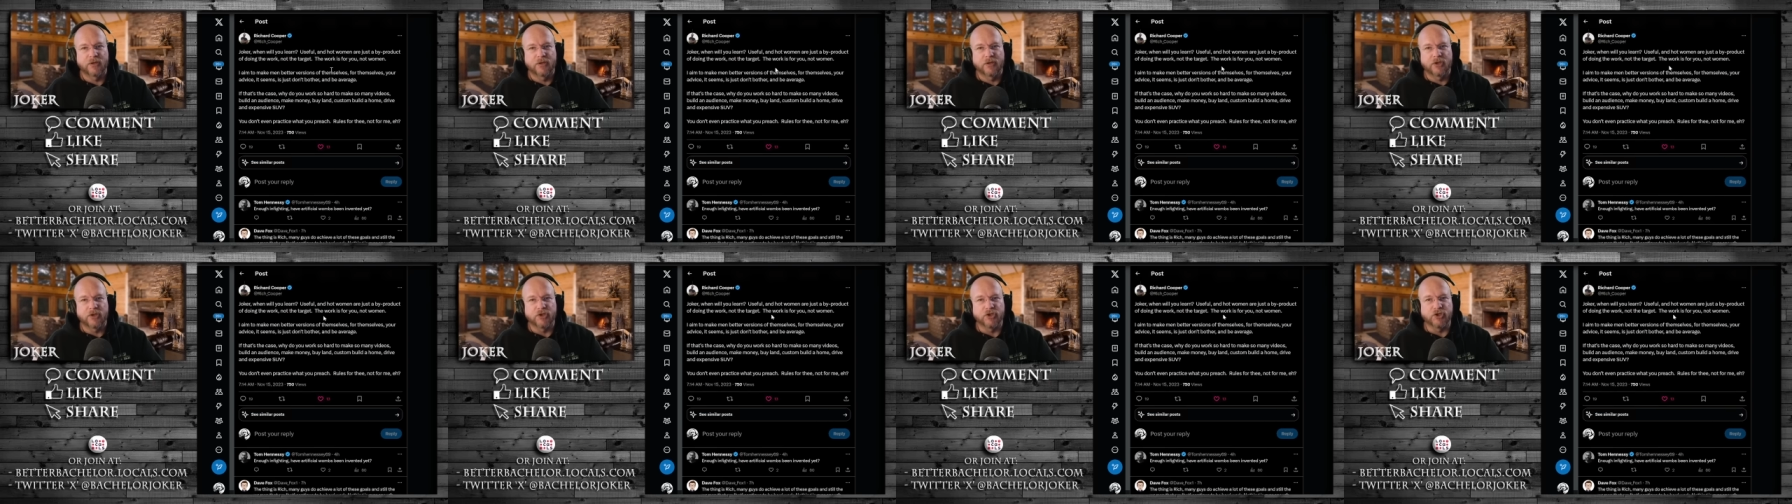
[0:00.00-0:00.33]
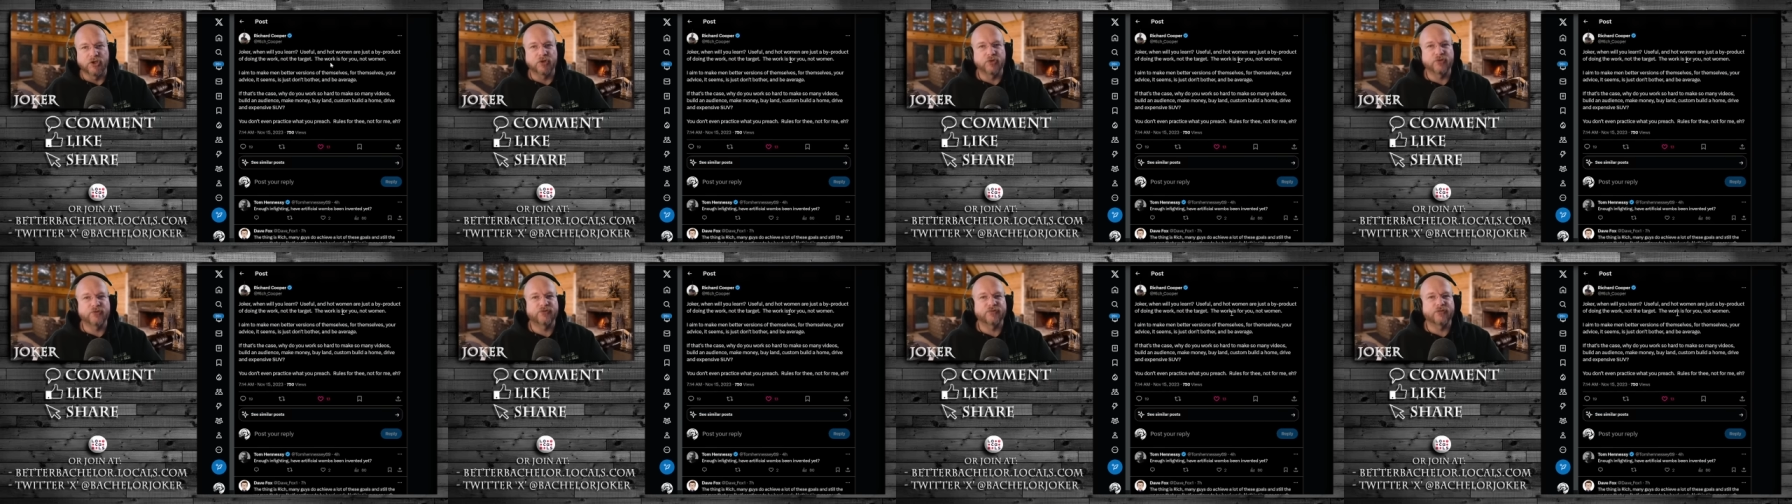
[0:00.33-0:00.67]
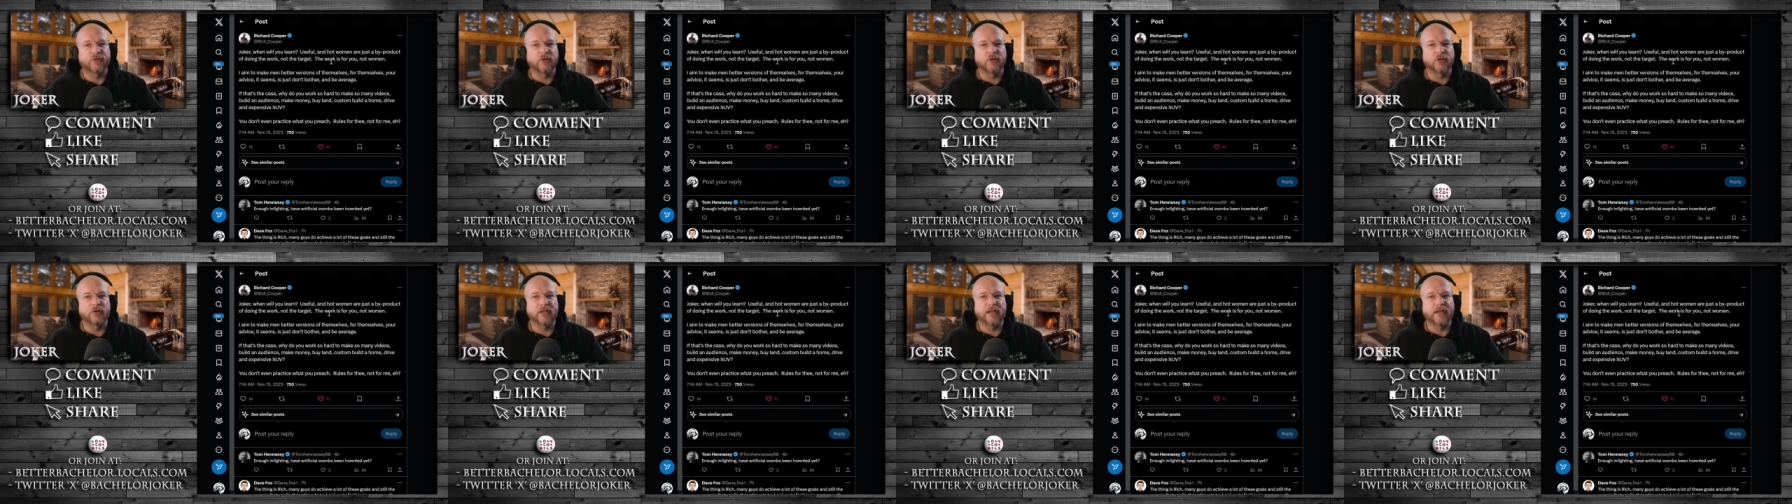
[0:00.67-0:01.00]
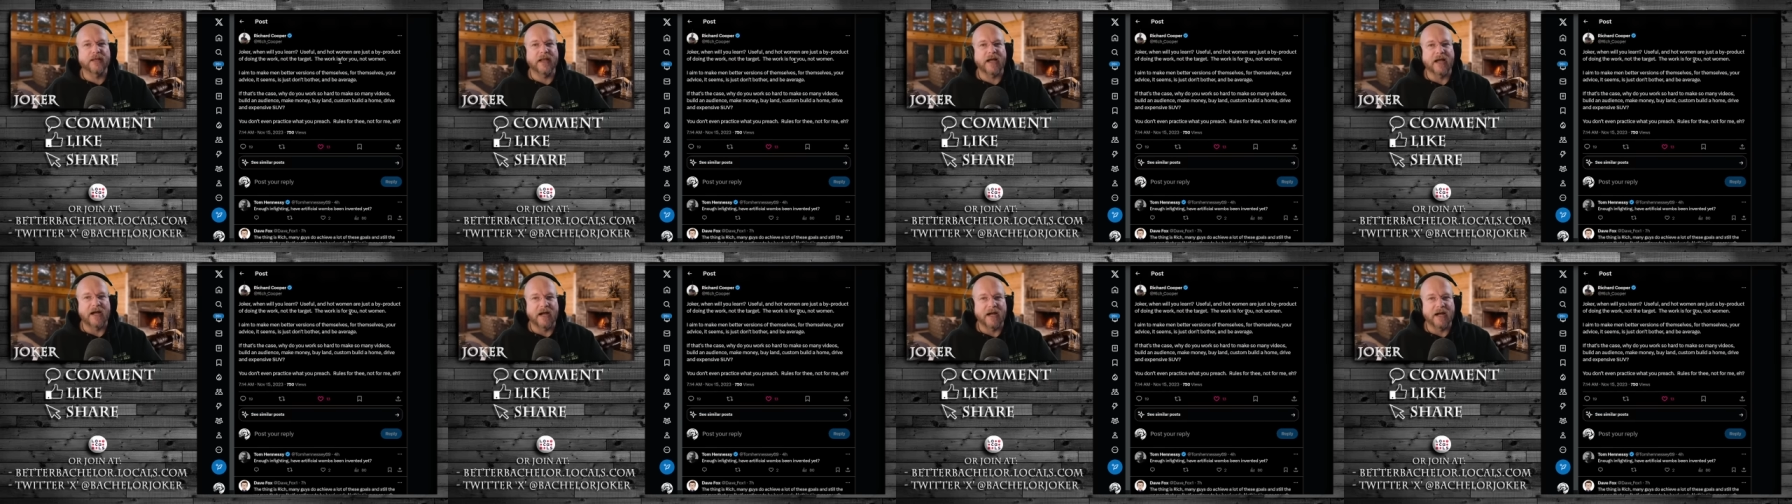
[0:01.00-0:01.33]
Useful
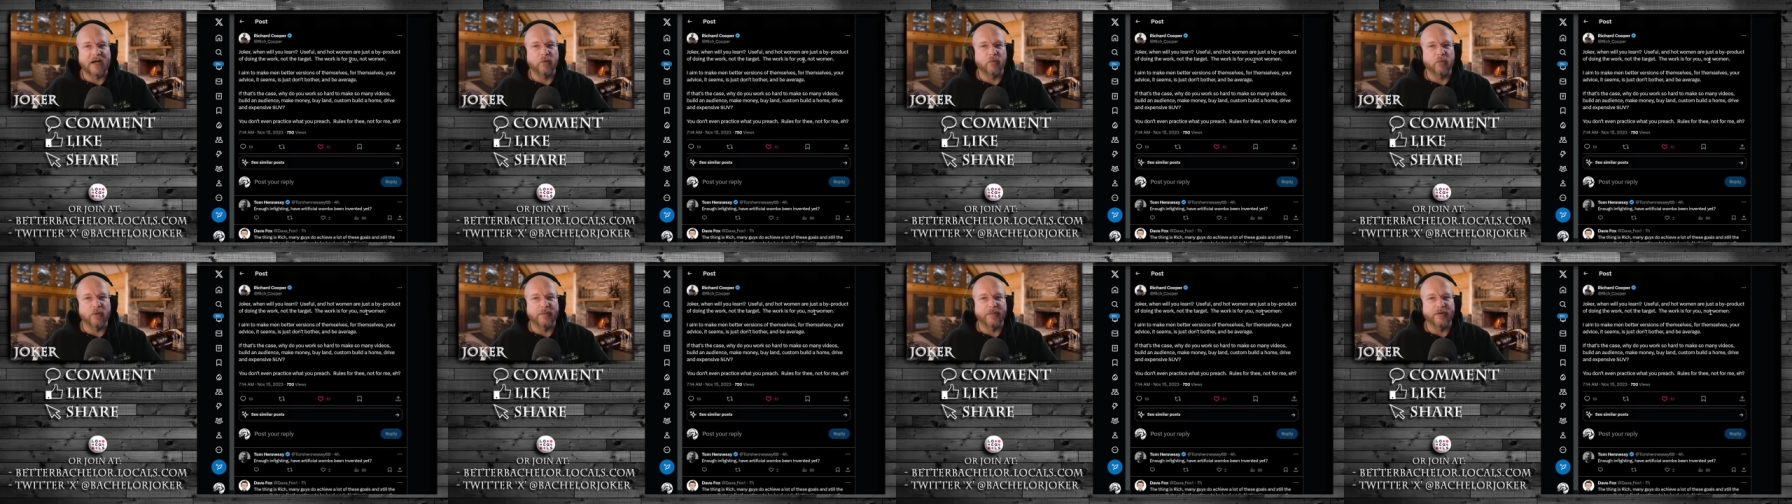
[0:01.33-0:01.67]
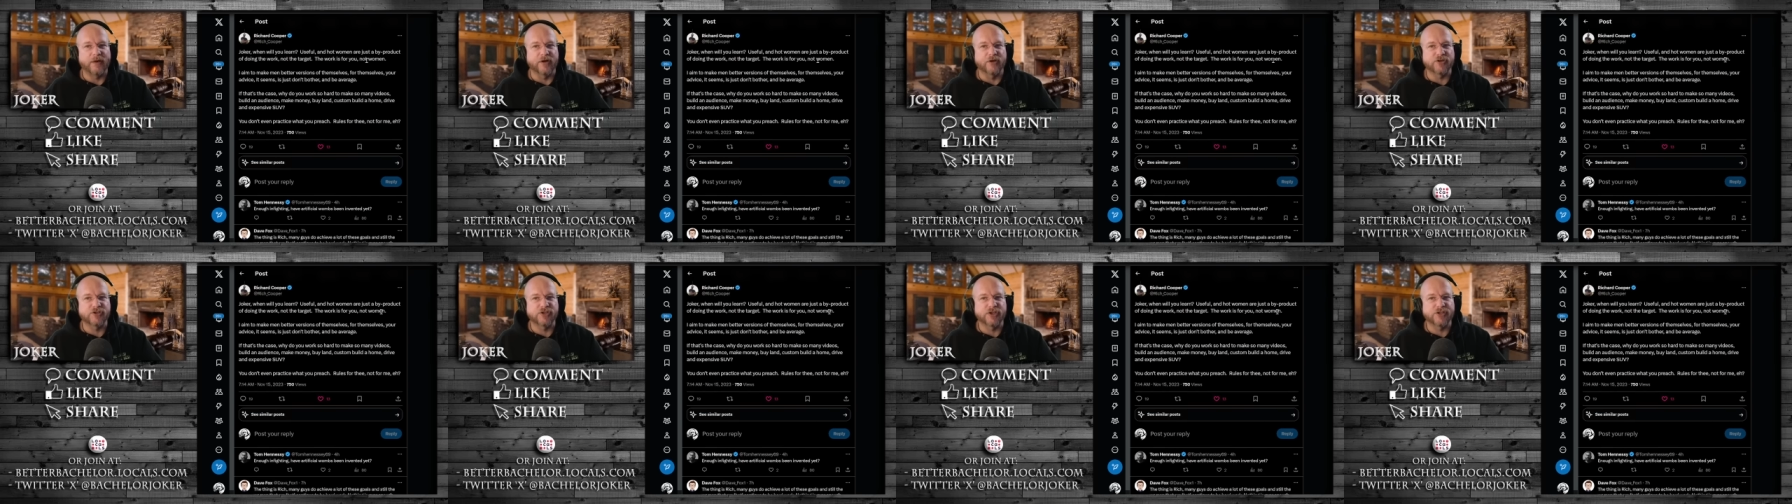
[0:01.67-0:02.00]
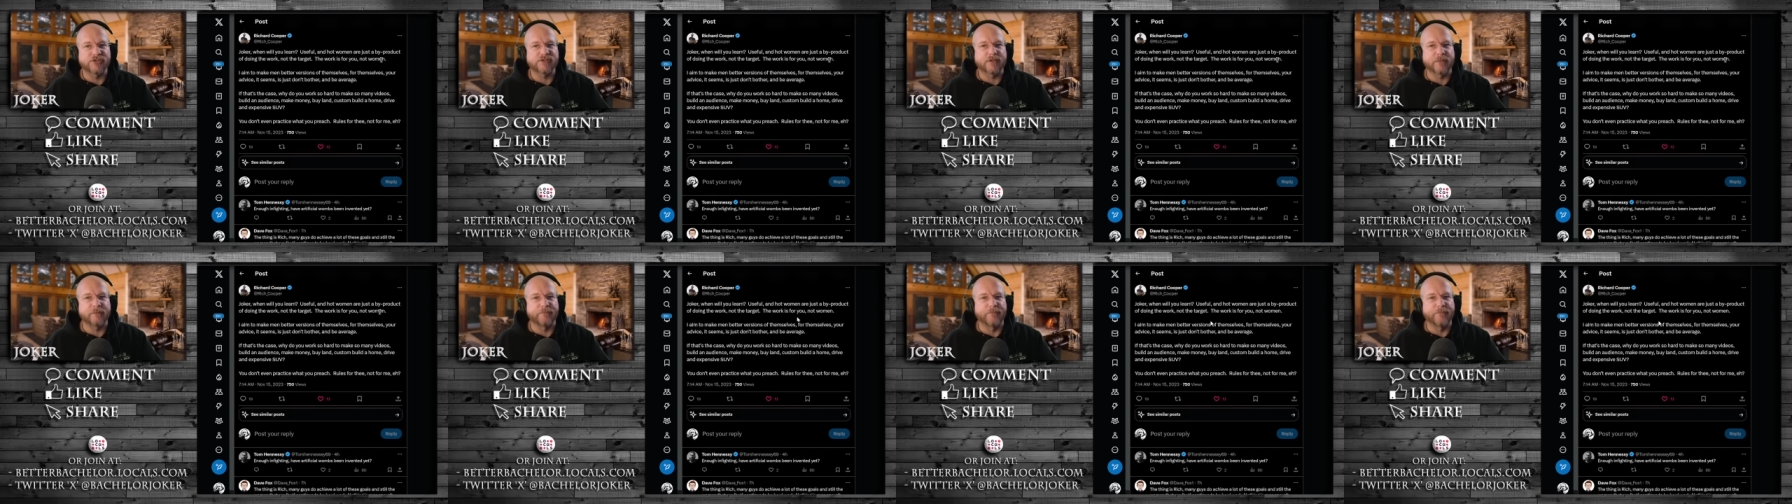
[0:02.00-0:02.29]
and hot women are just a